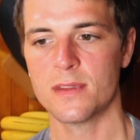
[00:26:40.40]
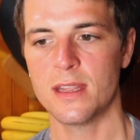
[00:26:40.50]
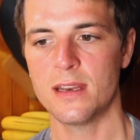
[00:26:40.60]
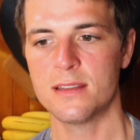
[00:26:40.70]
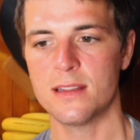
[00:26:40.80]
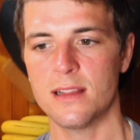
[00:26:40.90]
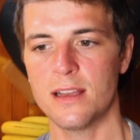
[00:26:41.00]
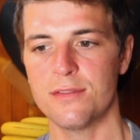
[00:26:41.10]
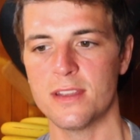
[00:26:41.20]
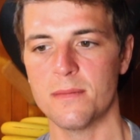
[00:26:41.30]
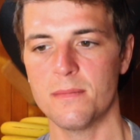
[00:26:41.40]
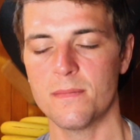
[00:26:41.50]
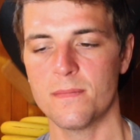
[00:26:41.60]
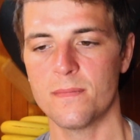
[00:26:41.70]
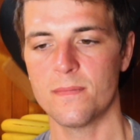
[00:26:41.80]
Then into the left hip,
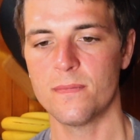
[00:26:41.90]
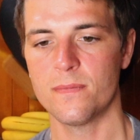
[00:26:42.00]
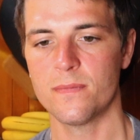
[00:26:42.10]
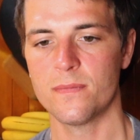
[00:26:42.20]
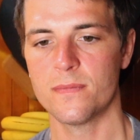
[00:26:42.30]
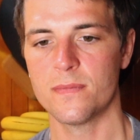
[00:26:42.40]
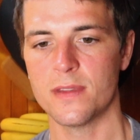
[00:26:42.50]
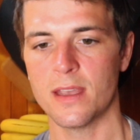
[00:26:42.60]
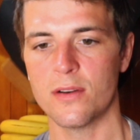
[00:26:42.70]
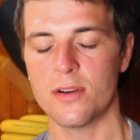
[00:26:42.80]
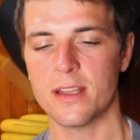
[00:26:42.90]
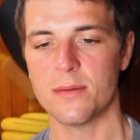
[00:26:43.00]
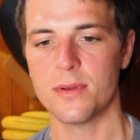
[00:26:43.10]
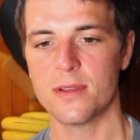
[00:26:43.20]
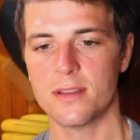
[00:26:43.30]
the outer hip.